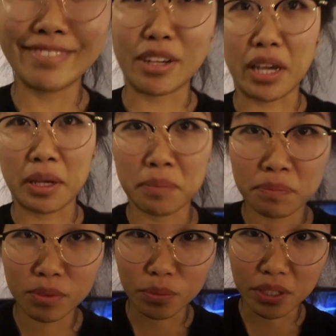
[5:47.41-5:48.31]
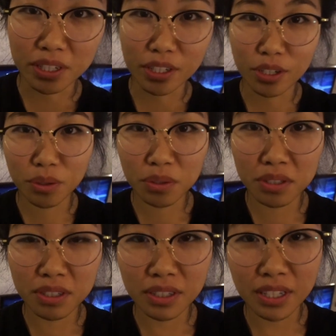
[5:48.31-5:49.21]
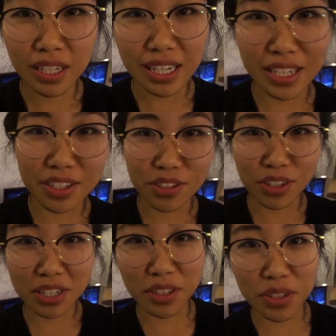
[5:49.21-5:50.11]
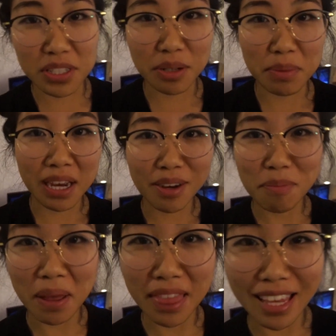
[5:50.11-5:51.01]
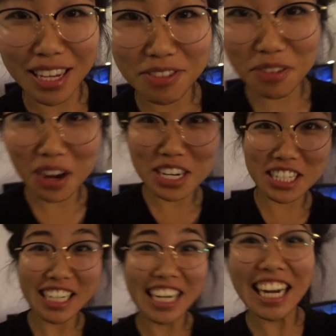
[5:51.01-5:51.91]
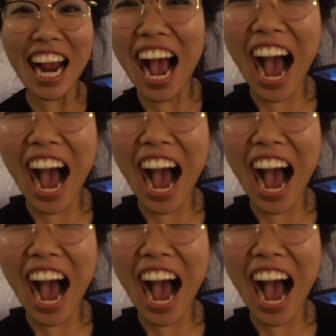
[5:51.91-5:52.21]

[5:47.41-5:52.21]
Okay, we're gonna go eat dessert and go to sleep now, but thanks for watching.